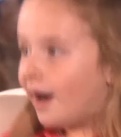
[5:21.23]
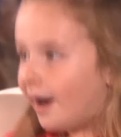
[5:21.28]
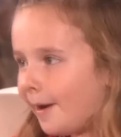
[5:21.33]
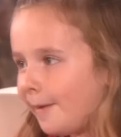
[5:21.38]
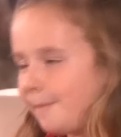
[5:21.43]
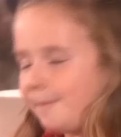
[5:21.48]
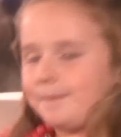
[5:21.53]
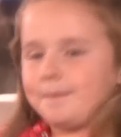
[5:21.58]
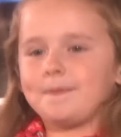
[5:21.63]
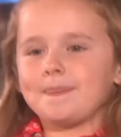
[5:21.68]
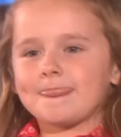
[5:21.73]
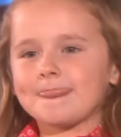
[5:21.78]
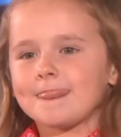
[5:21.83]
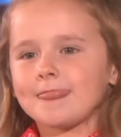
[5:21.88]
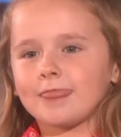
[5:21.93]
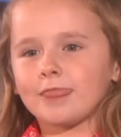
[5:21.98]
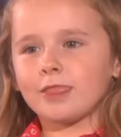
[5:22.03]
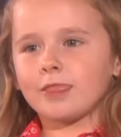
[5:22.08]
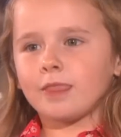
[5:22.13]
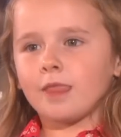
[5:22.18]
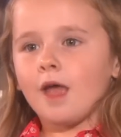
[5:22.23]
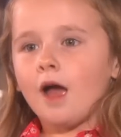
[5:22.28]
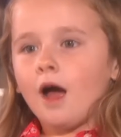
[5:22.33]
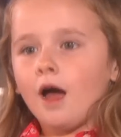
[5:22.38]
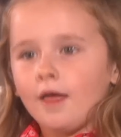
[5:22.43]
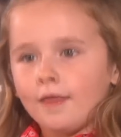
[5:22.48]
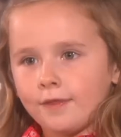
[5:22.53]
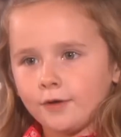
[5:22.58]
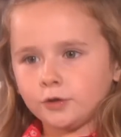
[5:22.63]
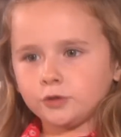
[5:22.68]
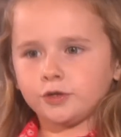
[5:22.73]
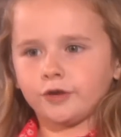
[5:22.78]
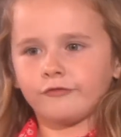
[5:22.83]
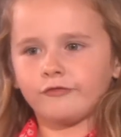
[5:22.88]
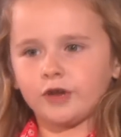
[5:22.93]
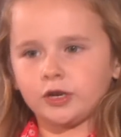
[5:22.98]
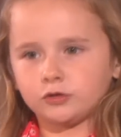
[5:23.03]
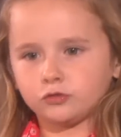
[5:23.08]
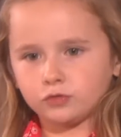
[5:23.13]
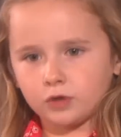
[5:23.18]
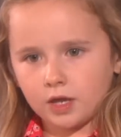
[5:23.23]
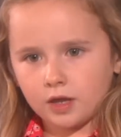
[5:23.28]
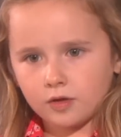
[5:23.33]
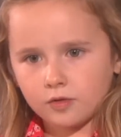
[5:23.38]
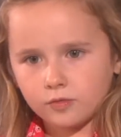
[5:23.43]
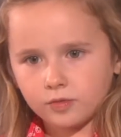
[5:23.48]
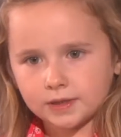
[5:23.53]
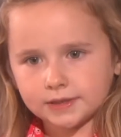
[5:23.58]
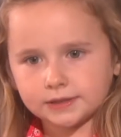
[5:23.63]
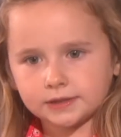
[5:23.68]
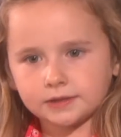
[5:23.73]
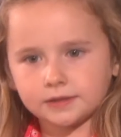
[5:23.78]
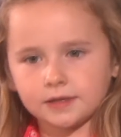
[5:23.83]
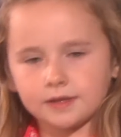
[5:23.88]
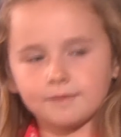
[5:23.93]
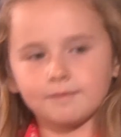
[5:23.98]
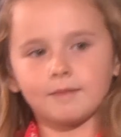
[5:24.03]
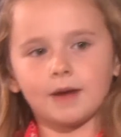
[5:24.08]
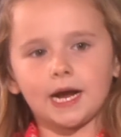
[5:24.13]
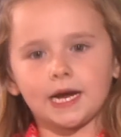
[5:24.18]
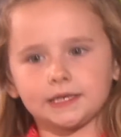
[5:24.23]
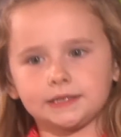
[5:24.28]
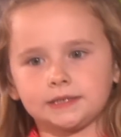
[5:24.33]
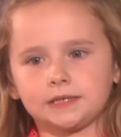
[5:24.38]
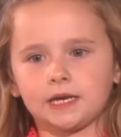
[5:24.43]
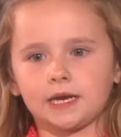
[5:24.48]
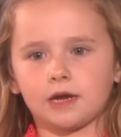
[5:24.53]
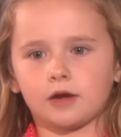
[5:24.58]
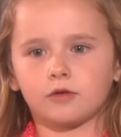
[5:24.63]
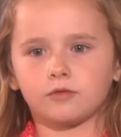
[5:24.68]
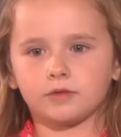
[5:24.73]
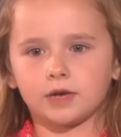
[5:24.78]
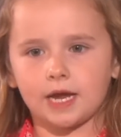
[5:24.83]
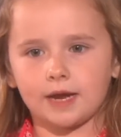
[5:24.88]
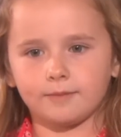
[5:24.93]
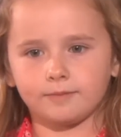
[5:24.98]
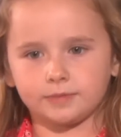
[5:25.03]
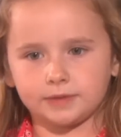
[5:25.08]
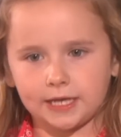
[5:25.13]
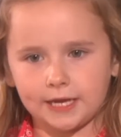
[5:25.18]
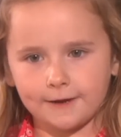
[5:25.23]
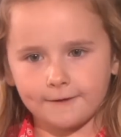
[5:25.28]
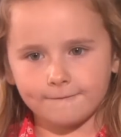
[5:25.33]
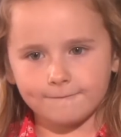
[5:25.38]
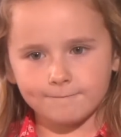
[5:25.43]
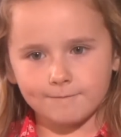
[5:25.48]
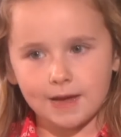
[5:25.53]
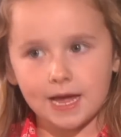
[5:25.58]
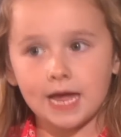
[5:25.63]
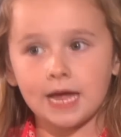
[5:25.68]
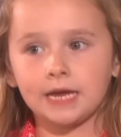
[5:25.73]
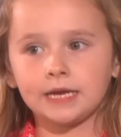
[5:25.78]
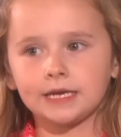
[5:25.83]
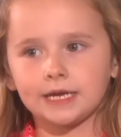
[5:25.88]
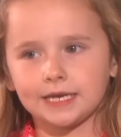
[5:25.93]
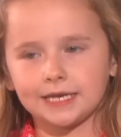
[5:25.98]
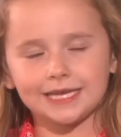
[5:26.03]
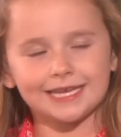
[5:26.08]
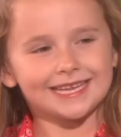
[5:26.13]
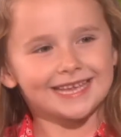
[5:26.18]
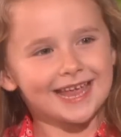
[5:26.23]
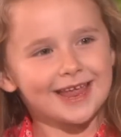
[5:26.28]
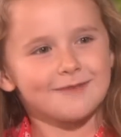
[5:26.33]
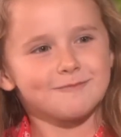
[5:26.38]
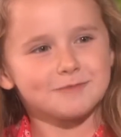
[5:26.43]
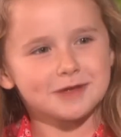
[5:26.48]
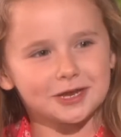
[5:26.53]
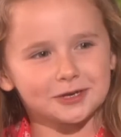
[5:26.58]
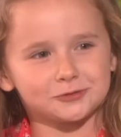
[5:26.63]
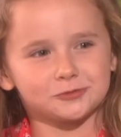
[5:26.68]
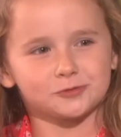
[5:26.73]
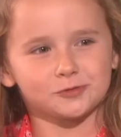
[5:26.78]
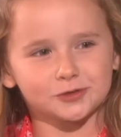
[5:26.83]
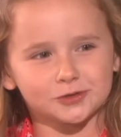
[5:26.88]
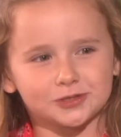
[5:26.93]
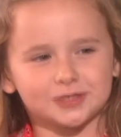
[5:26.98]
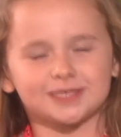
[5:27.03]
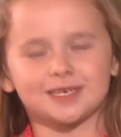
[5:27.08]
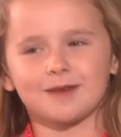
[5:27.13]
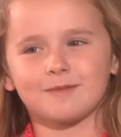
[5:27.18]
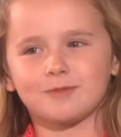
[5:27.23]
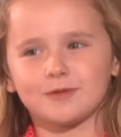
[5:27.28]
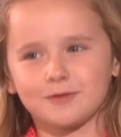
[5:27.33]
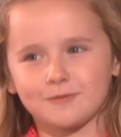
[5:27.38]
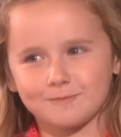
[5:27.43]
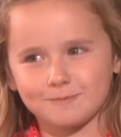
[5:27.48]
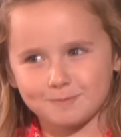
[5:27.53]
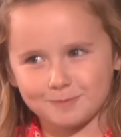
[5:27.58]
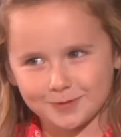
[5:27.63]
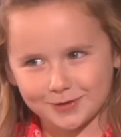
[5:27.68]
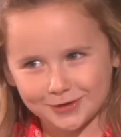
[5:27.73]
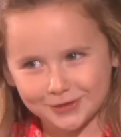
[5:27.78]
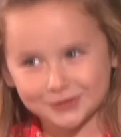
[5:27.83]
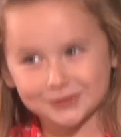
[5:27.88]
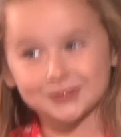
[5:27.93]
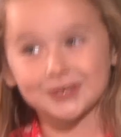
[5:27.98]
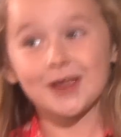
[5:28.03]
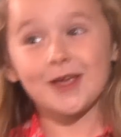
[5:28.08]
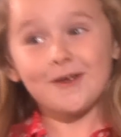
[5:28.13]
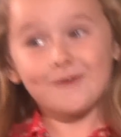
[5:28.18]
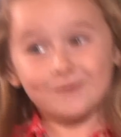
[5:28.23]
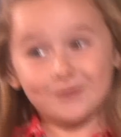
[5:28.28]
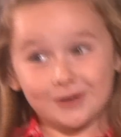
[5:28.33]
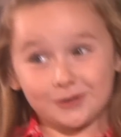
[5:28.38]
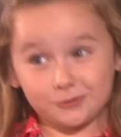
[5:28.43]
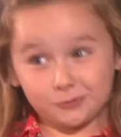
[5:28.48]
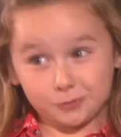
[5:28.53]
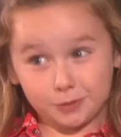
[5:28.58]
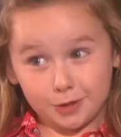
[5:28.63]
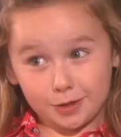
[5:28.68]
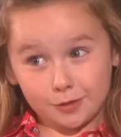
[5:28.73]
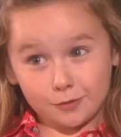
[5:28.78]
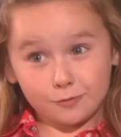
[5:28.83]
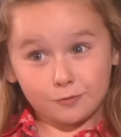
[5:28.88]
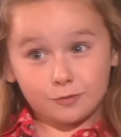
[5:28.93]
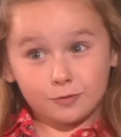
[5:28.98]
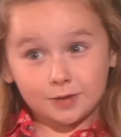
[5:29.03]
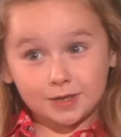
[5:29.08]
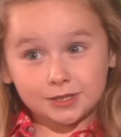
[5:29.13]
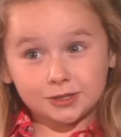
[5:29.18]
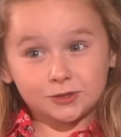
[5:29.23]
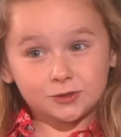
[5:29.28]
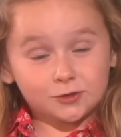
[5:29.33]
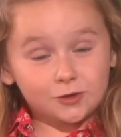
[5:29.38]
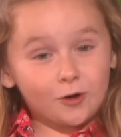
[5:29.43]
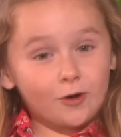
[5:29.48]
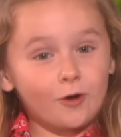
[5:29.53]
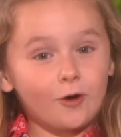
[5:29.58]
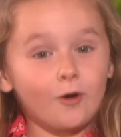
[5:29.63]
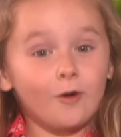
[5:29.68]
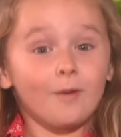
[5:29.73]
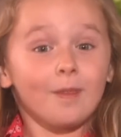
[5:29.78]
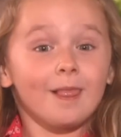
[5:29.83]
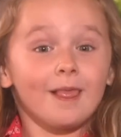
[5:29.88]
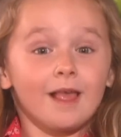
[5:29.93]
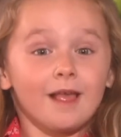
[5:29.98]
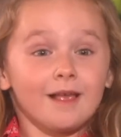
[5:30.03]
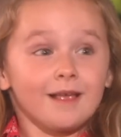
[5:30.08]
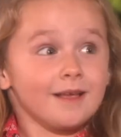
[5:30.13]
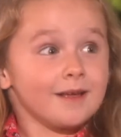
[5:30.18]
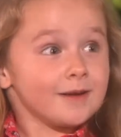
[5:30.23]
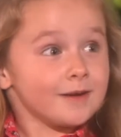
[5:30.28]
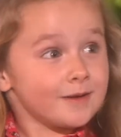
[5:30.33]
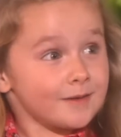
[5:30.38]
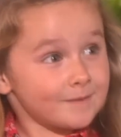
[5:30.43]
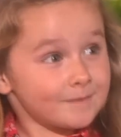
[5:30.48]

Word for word: Um. There's a ventriloquist in my town named Dave May, and he gave me a George W. Bush ventriloquist doll. Uh huh.